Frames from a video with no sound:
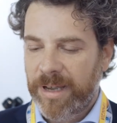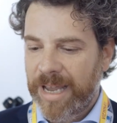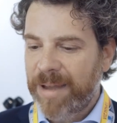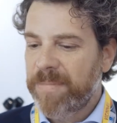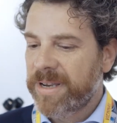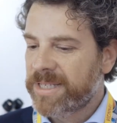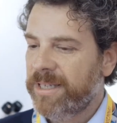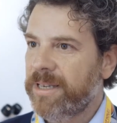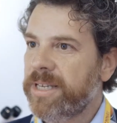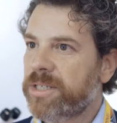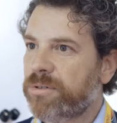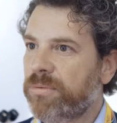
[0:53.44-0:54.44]
MST
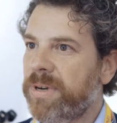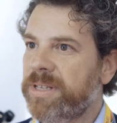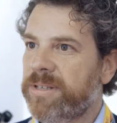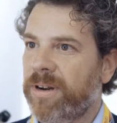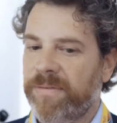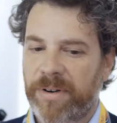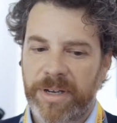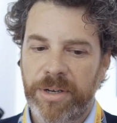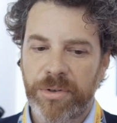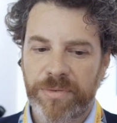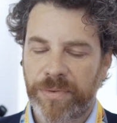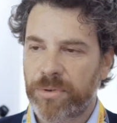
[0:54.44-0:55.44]
instruments are very
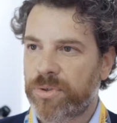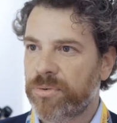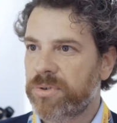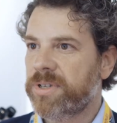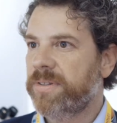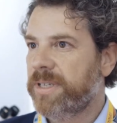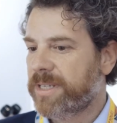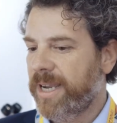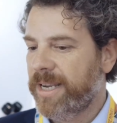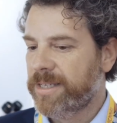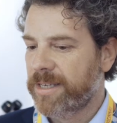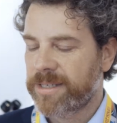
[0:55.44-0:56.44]
useful tools in these
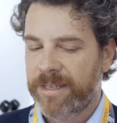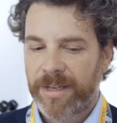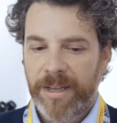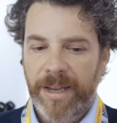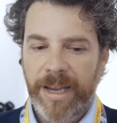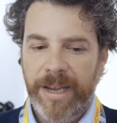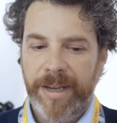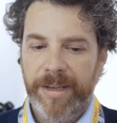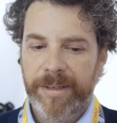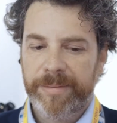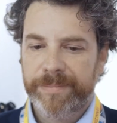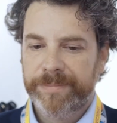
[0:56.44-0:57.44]
cases.
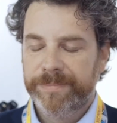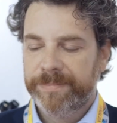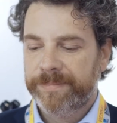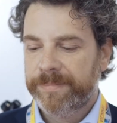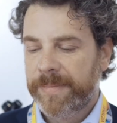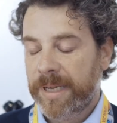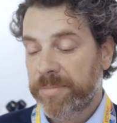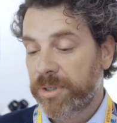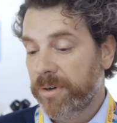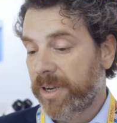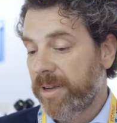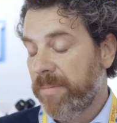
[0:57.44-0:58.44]
And I'm talking